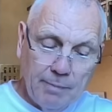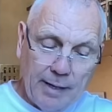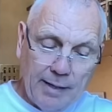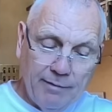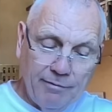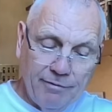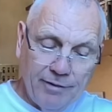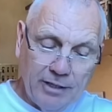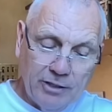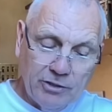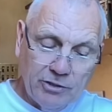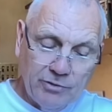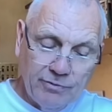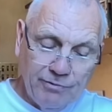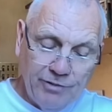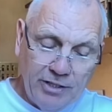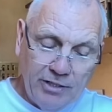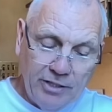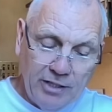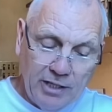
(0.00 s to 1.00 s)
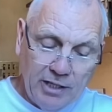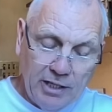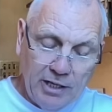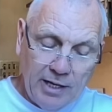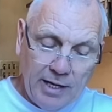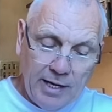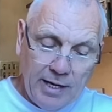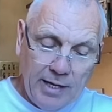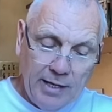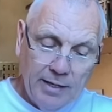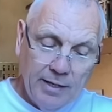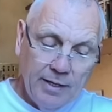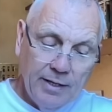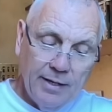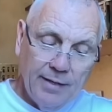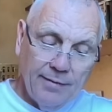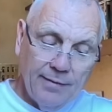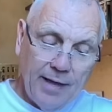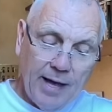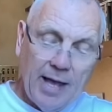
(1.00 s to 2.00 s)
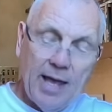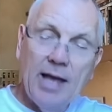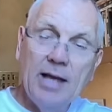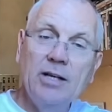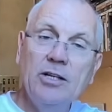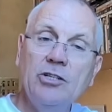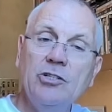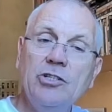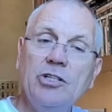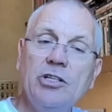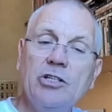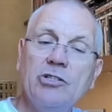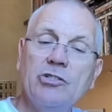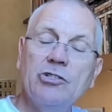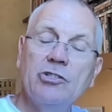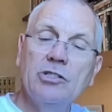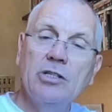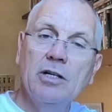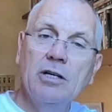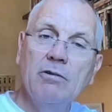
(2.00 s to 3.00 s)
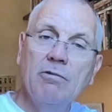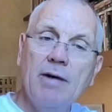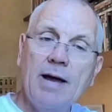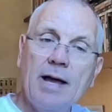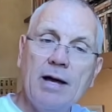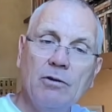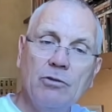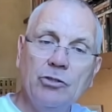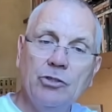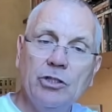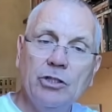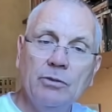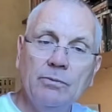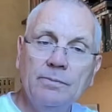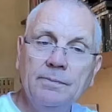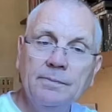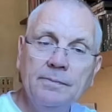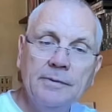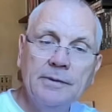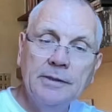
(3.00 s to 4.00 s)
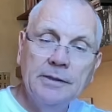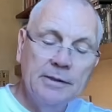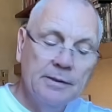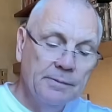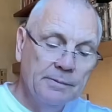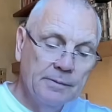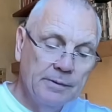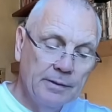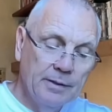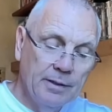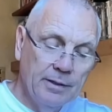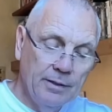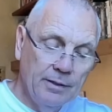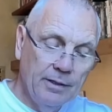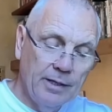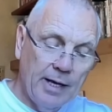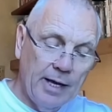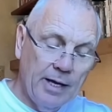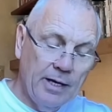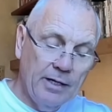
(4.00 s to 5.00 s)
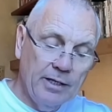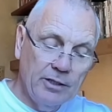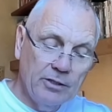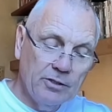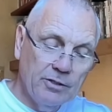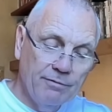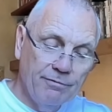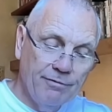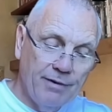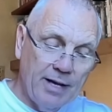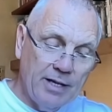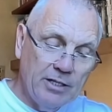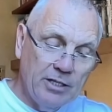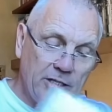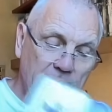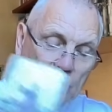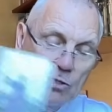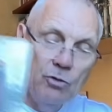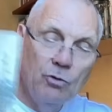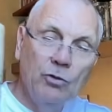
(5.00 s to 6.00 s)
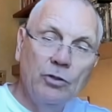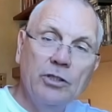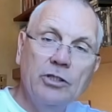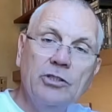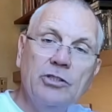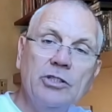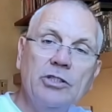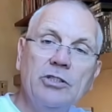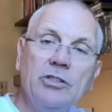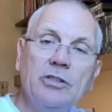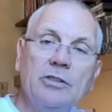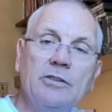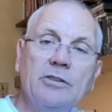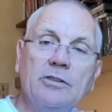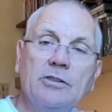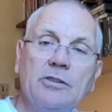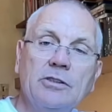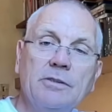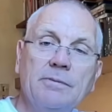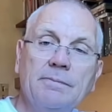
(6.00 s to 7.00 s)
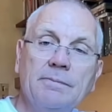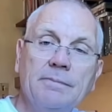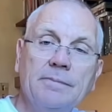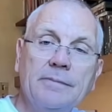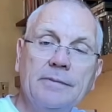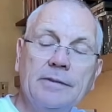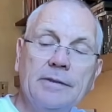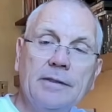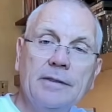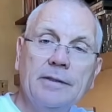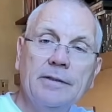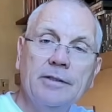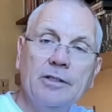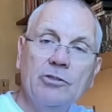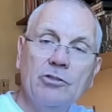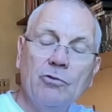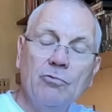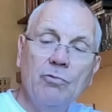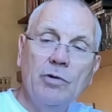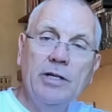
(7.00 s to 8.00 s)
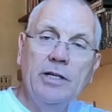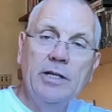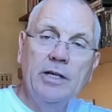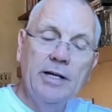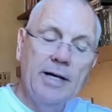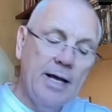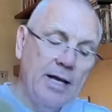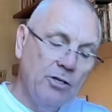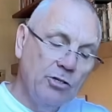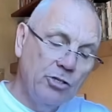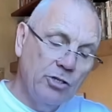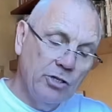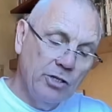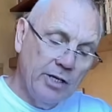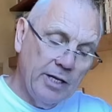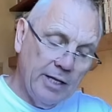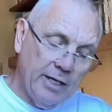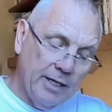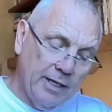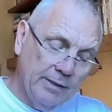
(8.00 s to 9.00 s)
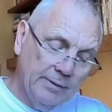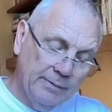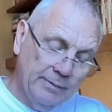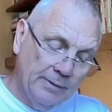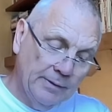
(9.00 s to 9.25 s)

manifest physically, that energy is still around you. Okay, and it's affecting your decisions. There's a reconnection here.